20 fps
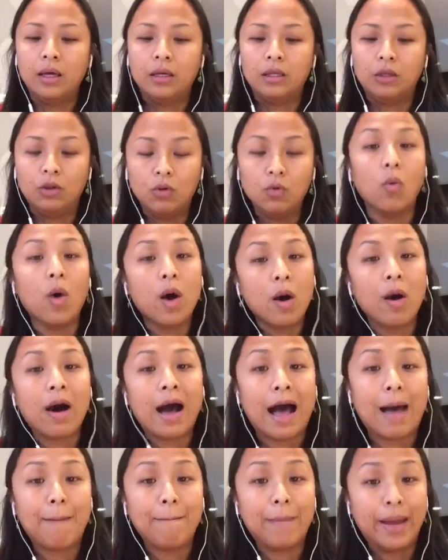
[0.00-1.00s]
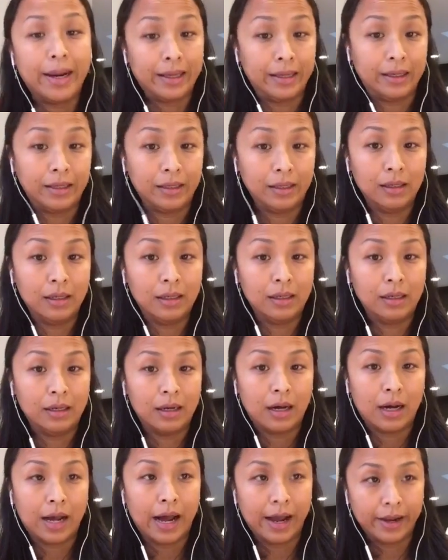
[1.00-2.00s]
You will have many
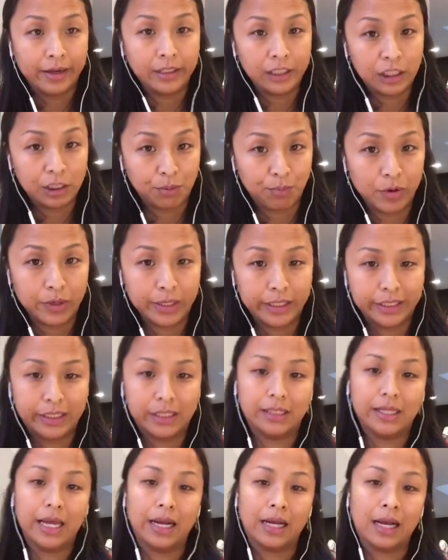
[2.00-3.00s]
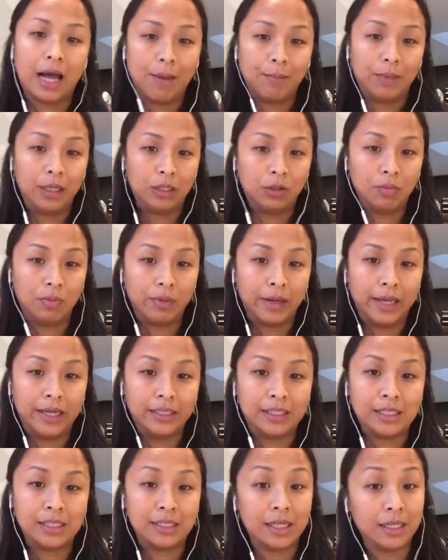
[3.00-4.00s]
higher spirits that come into
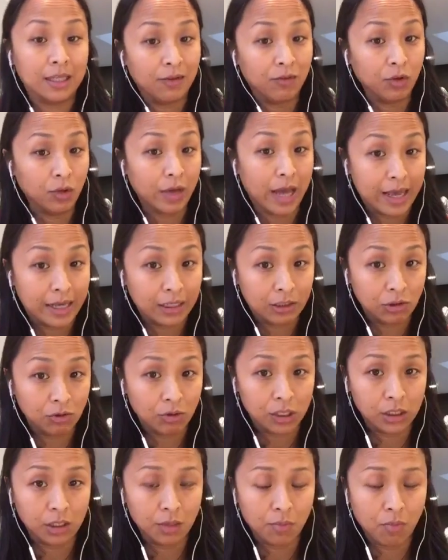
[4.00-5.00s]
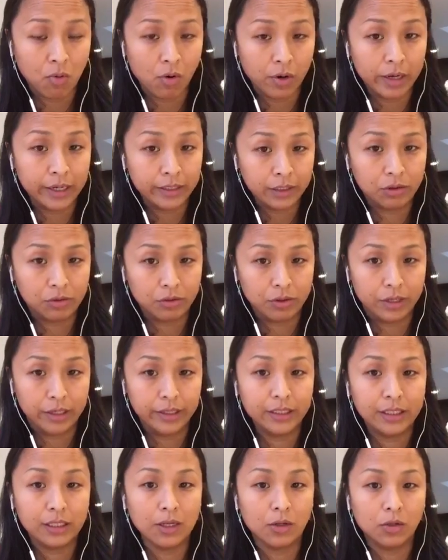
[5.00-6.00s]
places that give you like extra support and
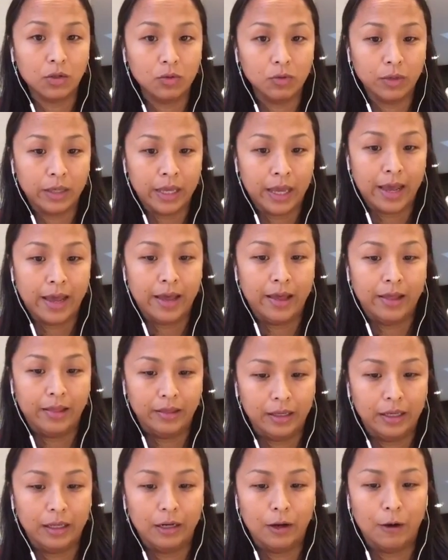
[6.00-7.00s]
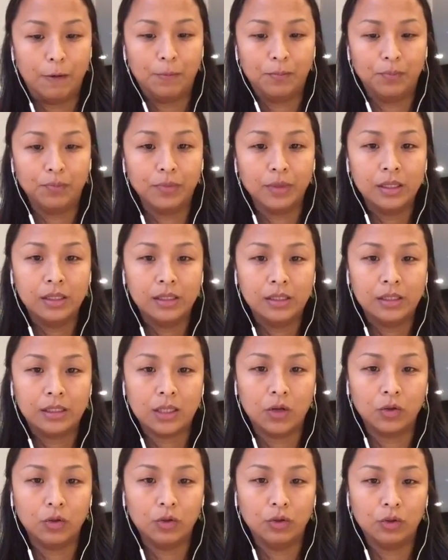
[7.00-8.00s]
strength, so you can, you know,
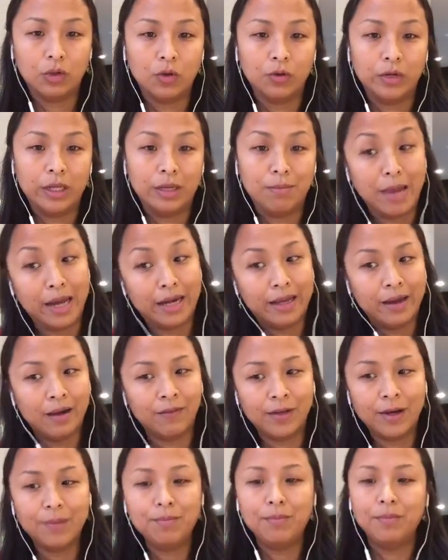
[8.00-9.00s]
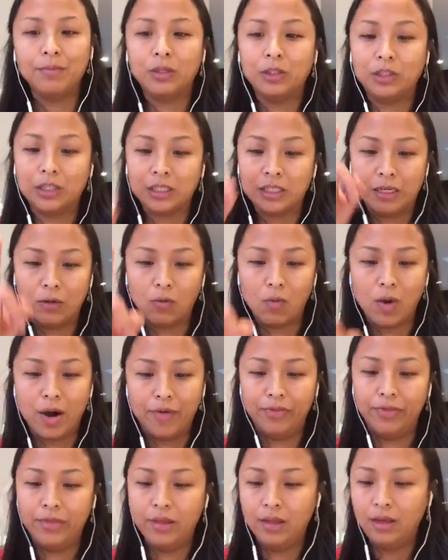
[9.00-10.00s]
so you don't need many of them, you just need
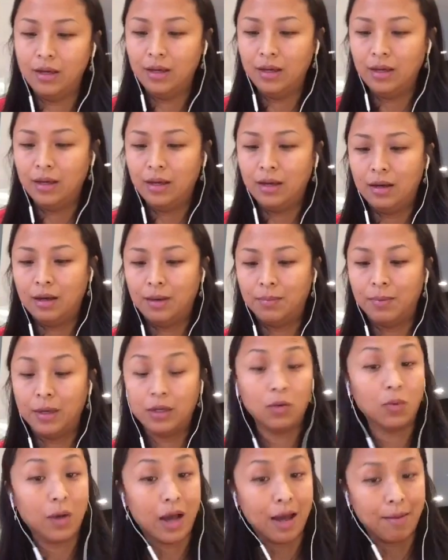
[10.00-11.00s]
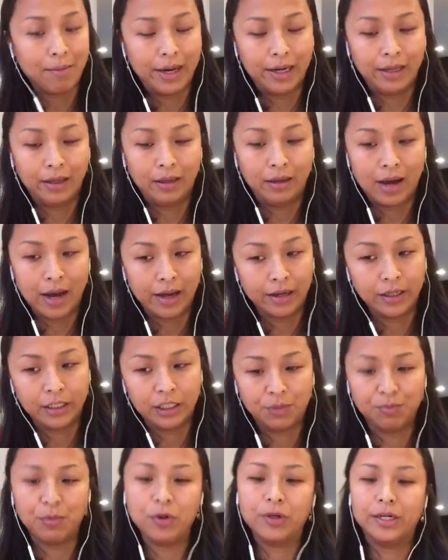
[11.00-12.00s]
one. But you will have many higher
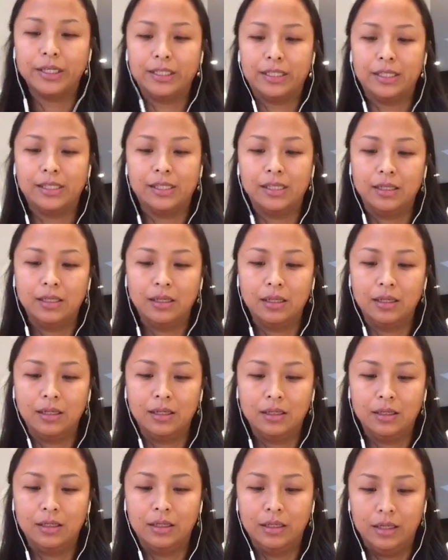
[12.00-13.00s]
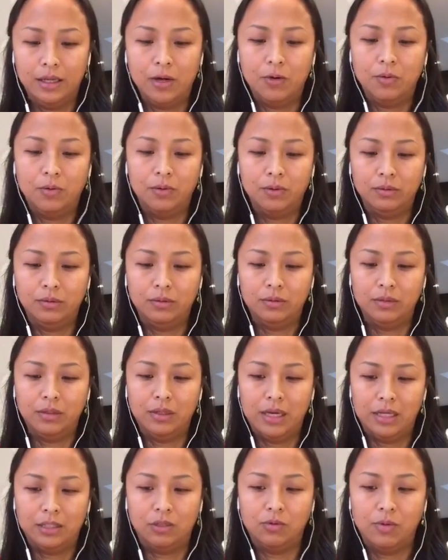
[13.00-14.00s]
spirits, you know.
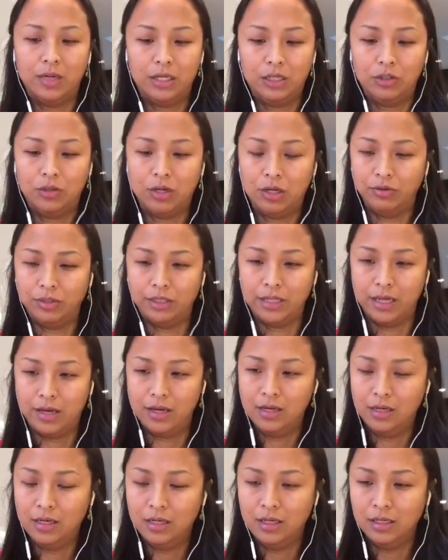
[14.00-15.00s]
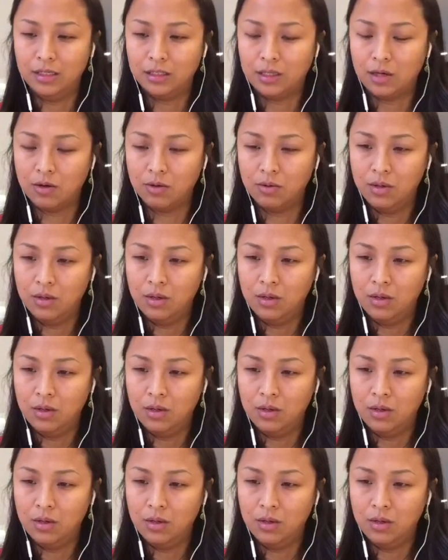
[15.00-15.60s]
That's what I try to say. So,